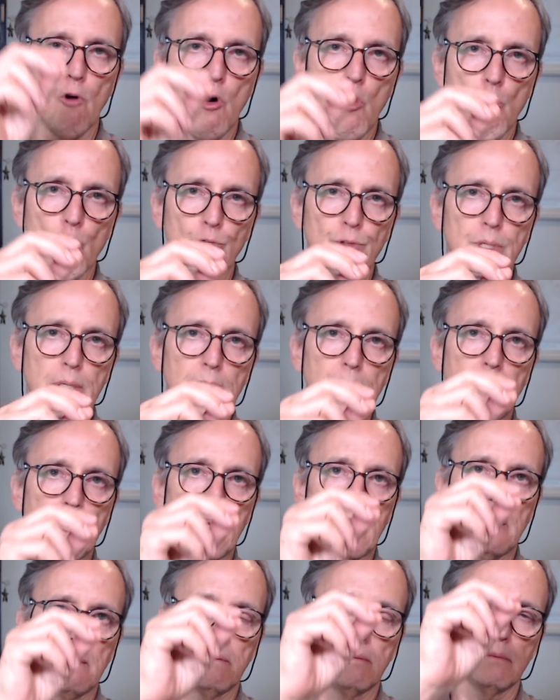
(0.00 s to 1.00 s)
falls and
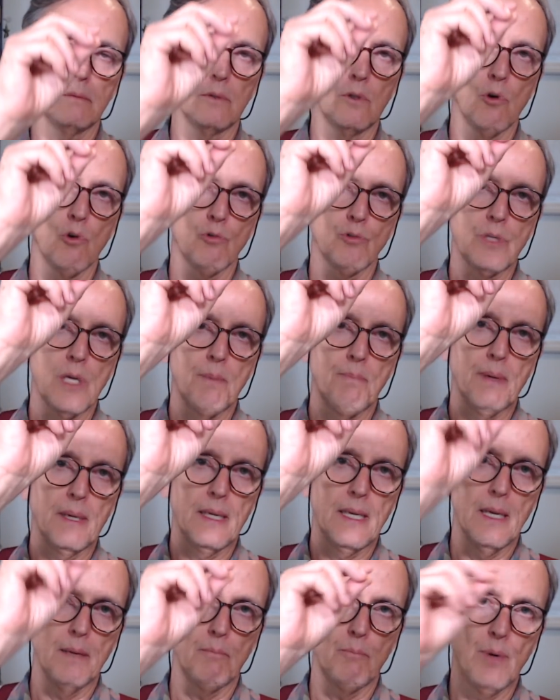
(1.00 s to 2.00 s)
then goes
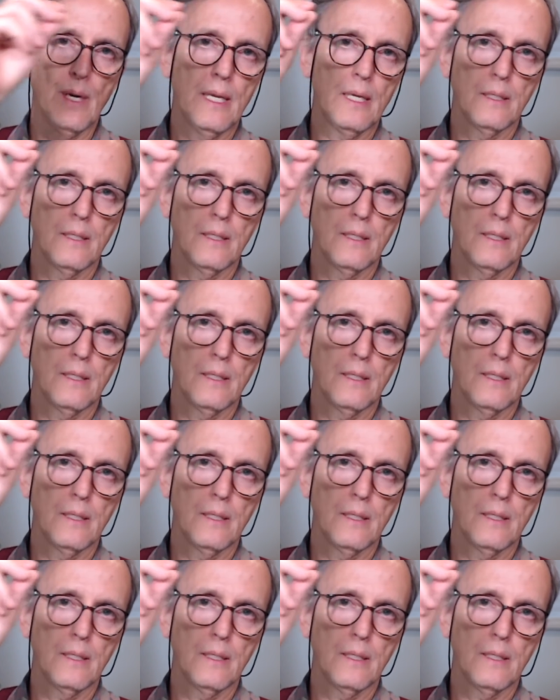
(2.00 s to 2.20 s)
up again,